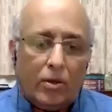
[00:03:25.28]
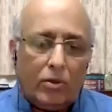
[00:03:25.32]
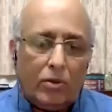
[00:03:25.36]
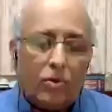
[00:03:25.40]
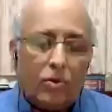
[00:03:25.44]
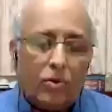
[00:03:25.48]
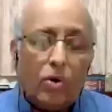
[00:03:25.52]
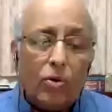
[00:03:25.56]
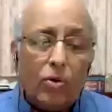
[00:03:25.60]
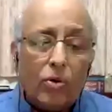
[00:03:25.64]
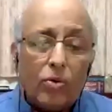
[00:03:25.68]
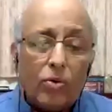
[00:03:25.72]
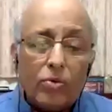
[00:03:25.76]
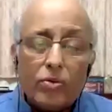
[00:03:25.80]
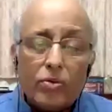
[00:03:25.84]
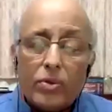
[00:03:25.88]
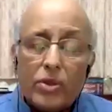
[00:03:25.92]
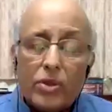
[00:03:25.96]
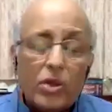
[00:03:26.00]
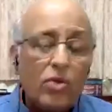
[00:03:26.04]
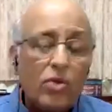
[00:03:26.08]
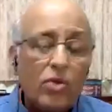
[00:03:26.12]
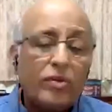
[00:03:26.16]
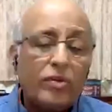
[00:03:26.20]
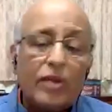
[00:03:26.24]
Mm-hmm. So,
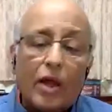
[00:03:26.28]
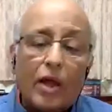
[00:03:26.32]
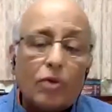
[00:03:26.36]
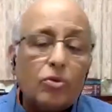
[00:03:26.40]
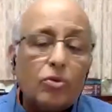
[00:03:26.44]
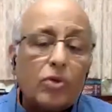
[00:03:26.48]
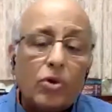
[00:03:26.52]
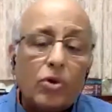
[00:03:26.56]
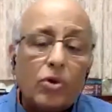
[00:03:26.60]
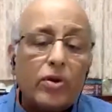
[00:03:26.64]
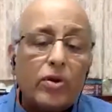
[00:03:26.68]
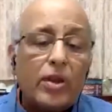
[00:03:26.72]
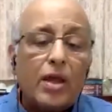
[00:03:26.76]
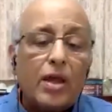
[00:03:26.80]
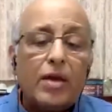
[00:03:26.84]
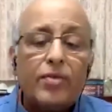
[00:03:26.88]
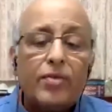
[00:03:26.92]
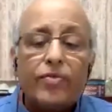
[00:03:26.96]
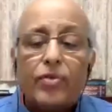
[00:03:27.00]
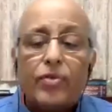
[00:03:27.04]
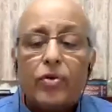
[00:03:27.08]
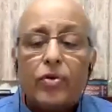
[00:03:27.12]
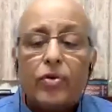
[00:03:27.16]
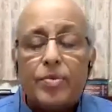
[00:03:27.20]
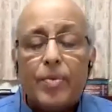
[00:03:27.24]
South
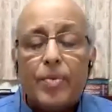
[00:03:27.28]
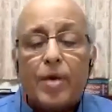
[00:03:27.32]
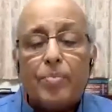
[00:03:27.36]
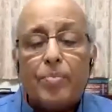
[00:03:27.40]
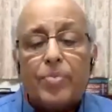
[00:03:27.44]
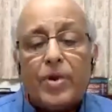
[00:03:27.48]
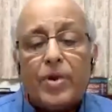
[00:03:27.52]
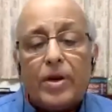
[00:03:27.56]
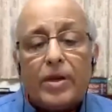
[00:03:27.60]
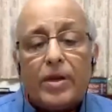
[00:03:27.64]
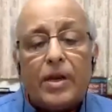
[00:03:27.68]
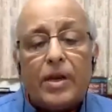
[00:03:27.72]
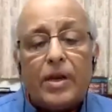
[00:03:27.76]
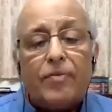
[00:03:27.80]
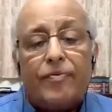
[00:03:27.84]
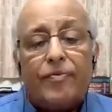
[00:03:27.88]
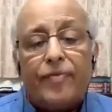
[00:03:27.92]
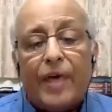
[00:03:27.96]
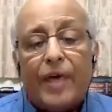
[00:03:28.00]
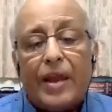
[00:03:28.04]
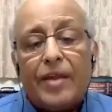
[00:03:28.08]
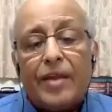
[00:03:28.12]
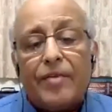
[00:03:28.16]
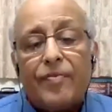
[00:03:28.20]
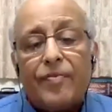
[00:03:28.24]
Korea, if you remember,
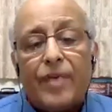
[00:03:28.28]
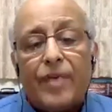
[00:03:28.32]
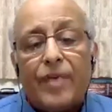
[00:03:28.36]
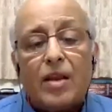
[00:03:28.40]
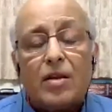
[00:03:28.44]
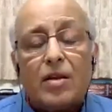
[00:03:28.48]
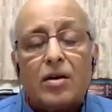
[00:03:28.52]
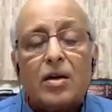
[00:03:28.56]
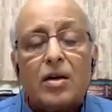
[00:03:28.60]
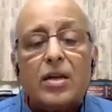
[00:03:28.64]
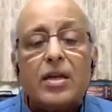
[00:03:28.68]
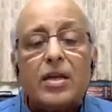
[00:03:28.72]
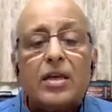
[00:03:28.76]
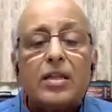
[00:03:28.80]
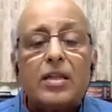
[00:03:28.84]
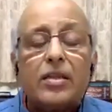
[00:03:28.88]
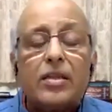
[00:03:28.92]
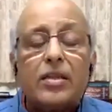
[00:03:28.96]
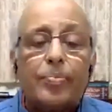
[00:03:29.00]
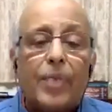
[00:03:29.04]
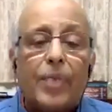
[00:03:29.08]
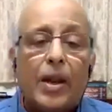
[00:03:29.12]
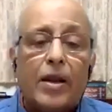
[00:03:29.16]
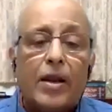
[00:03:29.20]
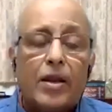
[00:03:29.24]
did very well early
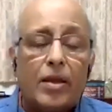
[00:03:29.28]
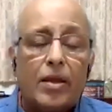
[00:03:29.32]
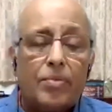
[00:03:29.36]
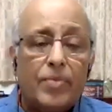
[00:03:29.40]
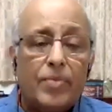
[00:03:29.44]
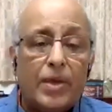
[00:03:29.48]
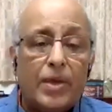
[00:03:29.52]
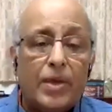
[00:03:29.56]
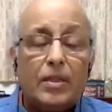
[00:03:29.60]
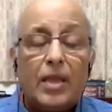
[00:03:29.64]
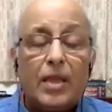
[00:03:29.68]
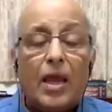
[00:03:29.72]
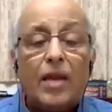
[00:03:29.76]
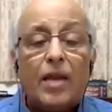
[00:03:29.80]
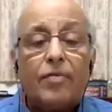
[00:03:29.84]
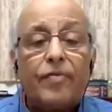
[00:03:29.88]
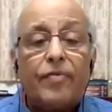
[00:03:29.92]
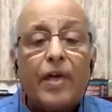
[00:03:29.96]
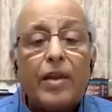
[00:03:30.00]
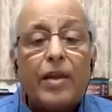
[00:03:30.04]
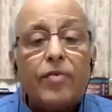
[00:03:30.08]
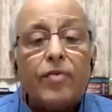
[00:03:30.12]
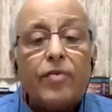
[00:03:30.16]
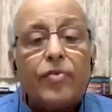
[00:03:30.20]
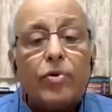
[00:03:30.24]
in the pandemic. They
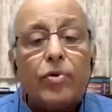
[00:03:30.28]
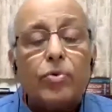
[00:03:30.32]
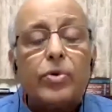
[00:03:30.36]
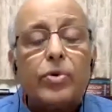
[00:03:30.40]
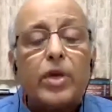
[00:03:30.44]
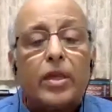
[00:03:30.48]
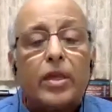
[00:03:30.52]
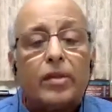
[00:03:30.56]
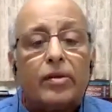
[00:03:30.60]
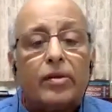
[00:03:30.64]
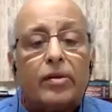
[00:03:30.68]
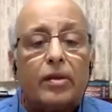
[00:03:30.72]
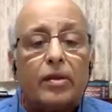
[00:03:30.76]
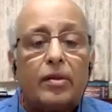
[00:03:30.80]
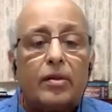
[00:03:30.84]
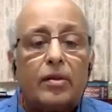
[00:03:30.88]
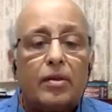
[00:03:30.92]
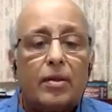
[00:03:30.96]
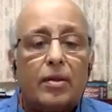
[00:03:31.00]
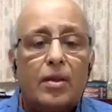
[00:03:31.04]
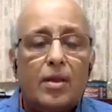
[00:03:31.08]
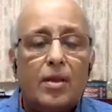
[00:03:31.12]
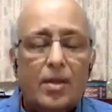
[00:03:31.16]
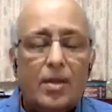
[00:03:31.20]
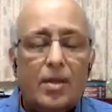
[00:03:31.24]
had very few
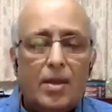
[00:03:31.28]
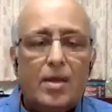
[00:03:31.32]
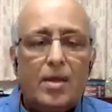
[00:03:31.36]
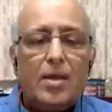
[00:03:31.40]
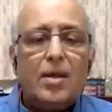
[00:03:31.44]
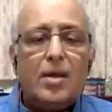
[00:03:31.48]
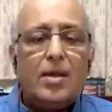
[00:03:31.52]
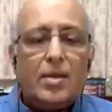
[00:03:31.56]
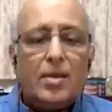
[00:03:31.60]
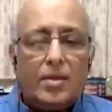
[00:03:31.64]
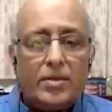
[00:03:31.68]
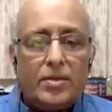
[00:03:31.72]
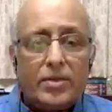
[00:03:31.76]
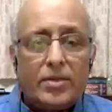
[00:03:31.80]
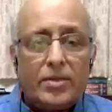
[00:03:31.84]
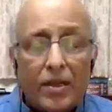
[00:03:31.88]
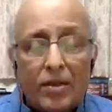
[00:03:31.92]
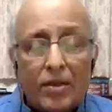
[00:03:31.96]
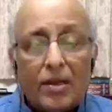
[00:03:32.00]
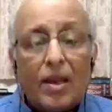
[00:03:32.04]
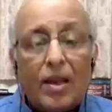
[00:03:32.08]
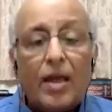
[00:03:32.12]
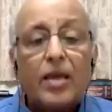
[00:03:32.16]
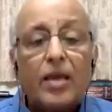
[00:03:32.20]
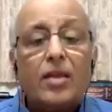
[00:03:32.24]
cases,
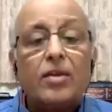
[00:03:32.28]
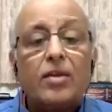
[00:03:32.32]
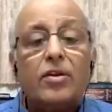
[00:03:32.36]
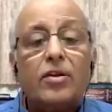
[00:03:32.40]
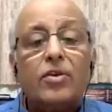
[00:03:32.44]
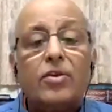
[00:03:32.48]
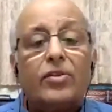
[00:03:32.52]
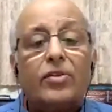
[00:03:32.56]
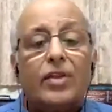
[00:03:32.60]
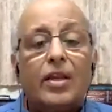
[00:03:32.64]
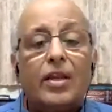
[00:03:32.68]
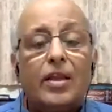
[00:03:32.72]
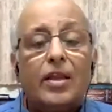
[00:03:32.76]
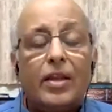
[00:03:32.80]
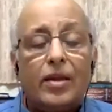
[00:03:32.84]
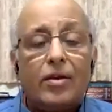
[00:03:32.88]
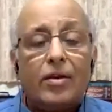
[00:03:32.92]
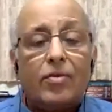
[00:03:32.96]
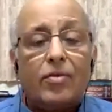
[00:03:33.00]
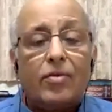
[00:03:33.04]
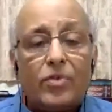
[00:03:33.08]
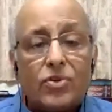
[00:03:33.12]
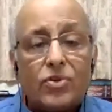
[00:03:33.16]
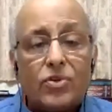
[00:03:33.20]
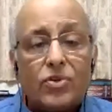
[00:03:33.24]
just like New
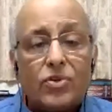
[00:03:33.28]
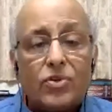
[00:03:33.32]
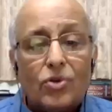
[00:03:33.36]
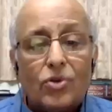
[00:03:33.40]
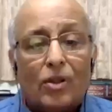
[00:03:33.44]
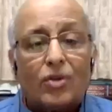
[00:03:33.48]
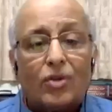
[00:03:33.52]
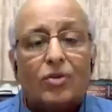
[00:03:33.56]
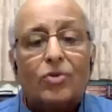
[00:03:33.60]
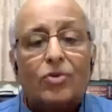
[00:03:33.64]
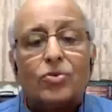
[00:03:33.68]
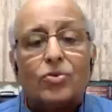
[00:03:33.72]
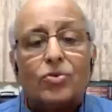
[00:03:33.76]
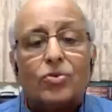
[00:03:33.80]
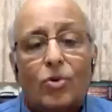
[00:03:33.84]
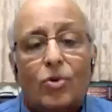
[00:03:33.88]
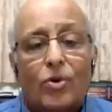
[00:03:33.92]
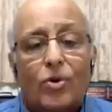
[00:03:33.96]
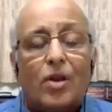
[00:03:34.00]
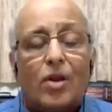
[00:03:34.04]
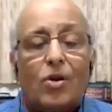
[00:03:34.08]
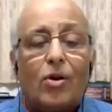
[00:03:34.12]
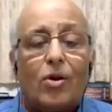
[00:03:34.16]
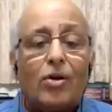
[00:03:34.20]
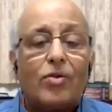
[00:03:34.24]
Zealand, which also
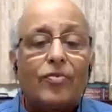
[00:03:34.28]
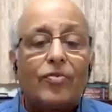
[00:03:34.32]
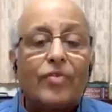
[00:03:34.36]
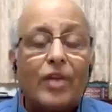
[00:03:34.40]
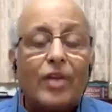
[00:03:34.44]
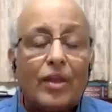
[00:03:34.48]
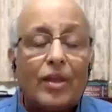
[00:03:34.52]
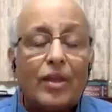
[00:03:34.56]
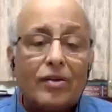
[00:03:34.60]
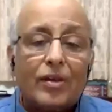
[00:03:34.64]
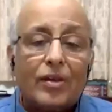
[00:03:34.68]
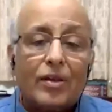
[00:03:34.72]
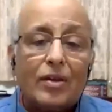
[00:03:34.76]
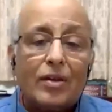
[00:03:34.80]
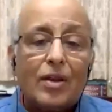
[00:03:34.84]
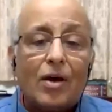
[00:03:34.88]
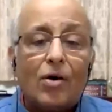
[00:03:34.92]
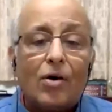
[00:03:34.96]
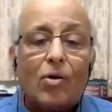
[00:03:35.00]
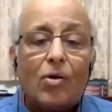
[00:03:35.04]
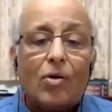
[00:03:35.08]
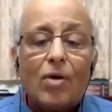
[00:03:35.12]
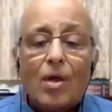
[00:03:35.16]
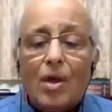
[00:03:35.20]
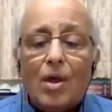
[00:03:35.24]
showed a lot of cases
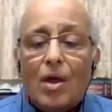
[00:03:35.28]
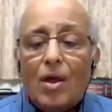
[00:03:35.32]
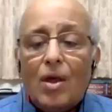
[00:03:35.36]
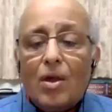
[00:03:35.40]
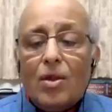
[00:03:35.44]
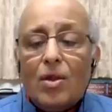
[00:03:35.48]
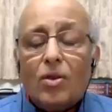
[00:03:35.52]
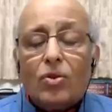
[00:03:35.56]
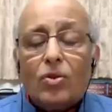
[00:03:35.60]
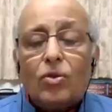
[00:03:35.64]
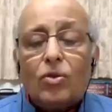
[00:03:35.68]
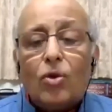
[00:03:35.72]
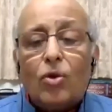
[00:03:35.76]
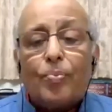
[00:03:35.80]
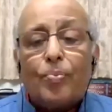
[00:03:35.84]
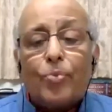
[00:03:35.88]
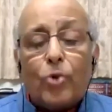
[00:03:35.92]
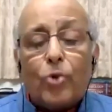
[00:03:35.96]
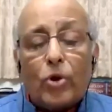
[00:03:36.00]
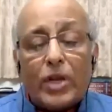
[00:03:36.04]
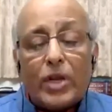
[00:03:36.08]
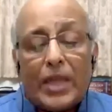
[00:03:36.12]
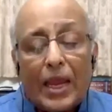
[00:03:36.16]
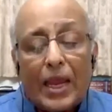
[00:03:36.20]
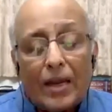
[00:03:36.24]
now. So
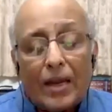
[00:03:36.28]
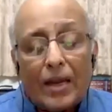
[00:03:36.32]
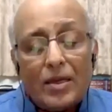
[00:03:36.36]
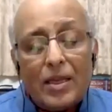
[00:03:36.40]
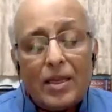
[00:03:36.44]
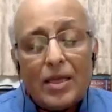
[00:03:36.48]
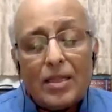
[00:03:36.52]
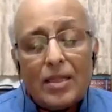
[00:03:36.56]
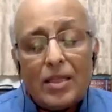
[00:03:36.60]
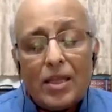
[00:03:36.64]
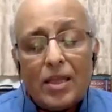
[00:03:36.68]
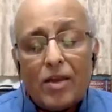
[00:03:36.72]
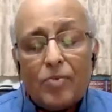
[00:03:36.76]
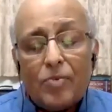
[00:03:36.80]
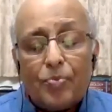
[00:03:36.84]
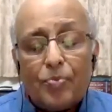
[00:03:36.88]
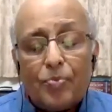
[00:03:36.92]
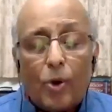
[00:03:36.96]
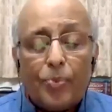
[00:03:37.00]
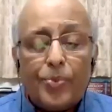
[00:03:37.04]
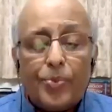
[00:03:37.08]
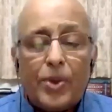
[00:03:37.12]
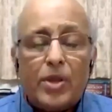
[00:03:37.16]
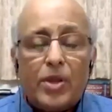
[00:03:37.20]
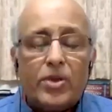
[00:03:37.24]
protecting their
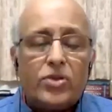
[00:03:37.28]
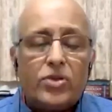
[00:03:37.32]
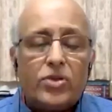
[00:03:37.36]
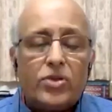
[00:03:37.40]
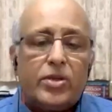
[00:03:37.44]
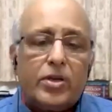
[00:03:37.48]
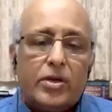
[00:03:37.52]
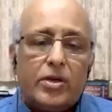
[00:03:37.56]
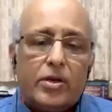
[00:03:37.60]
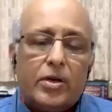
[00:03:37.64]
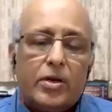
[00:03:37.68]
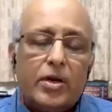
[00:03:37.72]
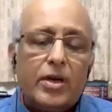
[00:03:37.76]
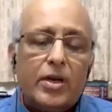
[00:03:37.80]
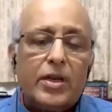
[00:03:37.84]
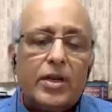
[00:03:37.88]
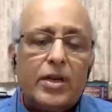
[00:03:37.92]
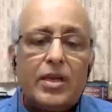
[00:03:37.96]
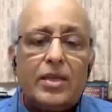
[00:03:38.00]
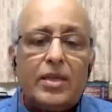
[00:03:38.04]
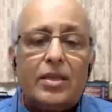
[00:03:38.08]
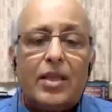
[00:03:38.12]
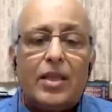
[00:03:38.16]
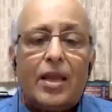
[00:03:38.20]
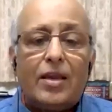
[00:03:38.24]
population
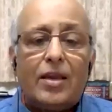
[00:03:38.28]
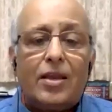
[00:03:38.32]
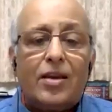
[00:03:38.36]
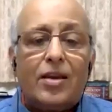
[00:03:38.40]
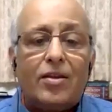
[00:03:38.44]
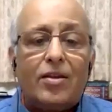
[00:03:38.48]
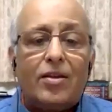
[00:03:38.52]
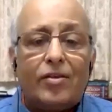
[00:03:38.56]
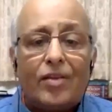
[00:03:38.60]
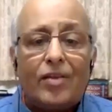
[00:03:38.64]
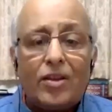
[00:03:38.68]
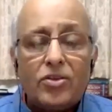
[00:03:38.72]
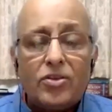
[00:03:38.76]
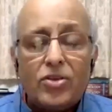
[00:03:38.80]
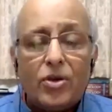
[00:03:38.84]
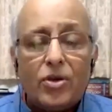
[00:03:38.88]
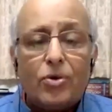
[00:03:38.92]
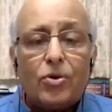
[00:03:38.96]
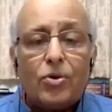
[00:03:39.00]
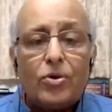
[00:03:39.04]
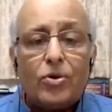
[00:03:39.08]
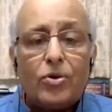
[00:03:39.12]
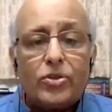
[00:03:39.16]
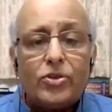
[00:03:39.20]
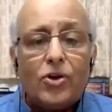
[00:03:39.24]
early, they did such
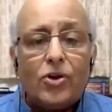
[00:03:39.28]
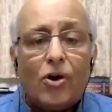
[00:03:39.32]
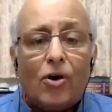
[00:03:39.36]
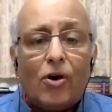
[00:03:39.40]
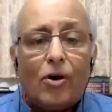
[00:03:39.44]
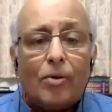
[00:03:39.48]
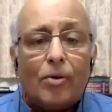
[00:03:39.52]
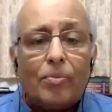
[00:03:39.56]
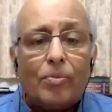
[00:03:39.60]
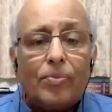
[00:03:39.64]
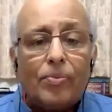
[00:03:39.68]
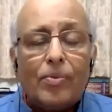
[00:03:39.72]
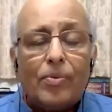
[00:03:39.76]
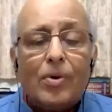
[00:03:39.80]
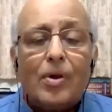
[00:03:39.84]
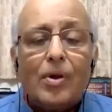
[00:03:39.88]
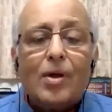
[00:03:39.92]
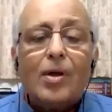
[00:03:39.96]
a good job